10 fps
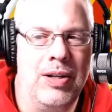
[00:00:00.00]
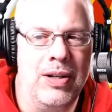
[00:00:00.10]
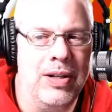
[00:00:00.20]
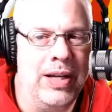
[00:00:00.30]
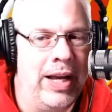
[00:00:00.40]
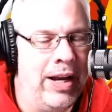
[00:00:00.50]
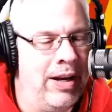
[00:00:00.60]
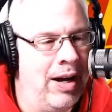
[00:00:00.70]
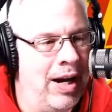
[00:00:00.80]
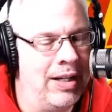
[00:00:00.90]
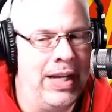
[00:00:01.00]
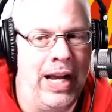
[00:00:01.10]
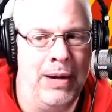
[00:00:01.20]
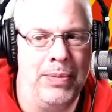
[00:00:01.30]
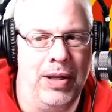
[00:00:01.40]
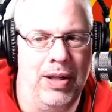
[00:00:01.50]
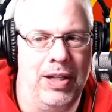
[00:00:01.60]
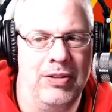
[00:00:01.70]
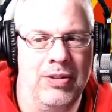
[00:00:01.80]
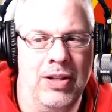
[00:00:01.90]
Cannot
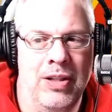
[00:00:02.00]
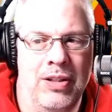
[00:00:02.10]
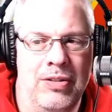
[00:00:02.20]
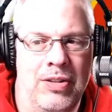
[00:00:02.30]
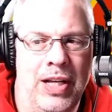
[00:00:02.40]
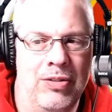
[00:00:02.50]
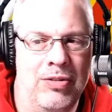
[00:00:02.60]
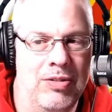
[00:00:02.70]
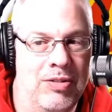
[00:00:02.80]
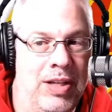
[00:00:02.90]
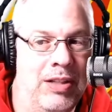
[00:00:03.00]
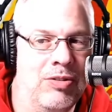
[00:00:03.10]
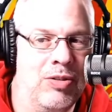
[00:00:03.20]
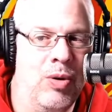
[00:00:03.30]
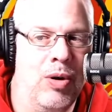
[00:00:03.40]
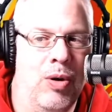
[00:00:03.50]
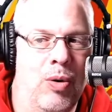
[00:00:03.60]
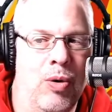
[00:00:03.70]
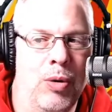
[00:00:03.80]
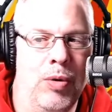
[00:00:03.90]
capitalize. The Sens score a
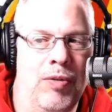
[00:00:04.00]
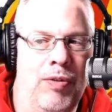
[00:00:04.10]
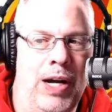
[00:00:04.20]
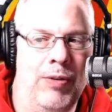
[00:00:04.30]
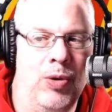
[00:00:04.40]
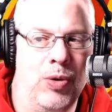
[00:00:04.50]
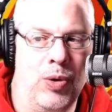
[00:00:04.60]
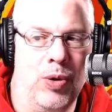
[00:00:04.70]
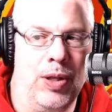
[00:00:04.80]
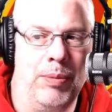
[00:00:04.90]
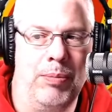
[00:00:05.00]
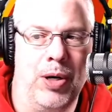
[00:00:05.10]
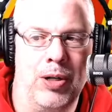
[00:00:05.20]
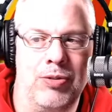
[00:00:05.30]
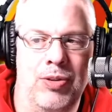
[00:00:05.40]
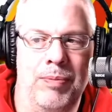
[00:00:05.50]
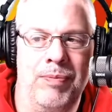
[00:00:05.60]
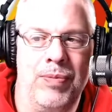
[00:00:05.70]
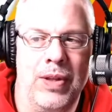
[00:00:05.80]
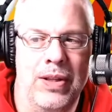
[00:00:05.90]
horrible 5-hole goal on Markstrom.
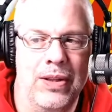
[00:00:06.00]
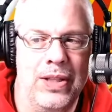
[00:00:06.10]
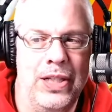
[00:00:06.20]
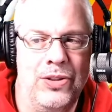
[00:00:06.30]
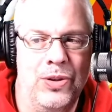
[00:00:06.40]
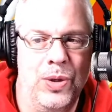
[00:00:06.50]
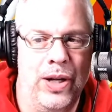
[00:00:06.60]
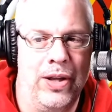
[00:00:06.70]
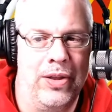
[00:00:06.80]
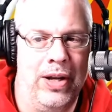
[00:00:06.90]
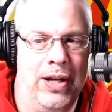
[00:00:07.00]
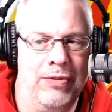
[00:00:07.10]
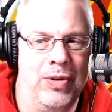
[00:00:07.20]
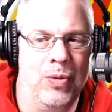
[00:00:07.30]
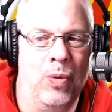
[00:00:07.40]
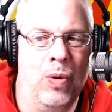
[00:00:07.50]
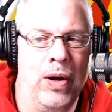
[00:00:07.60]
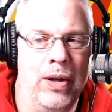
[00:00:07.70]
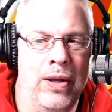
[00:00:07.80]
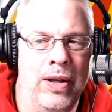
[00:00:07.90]
Lead 2-0 after
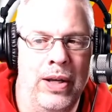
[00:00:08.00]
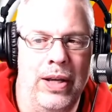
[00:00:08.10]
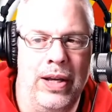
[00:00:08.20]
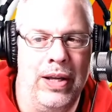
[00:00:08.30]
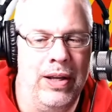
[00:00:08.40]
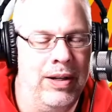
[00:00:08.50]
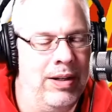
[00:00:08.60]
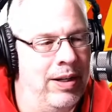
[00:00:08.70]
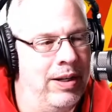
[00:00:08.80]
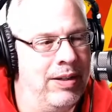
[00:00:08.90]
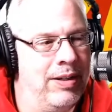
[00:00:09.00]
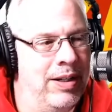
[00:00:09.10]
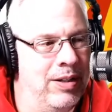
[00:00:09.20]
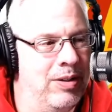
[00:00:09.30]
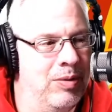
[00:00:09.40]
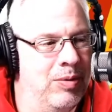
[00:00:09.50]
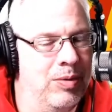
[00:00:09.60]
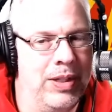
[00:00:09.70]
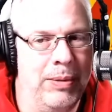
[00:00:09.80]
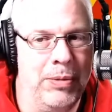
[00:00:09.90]
1. And it didn't
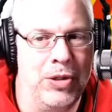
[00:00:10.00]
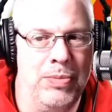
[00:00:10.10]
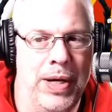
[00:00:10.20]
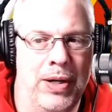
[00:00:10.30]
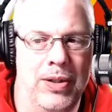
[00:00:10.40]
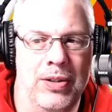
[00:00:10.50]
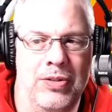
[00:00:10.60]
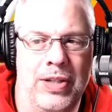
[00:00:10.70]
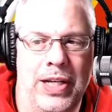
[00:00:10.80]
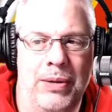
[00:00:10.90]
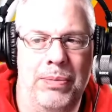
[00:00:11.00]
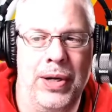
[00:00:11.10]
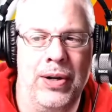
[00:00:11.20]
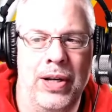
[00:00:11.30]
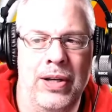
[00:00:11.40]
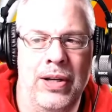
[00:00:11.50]
get much better in the second period.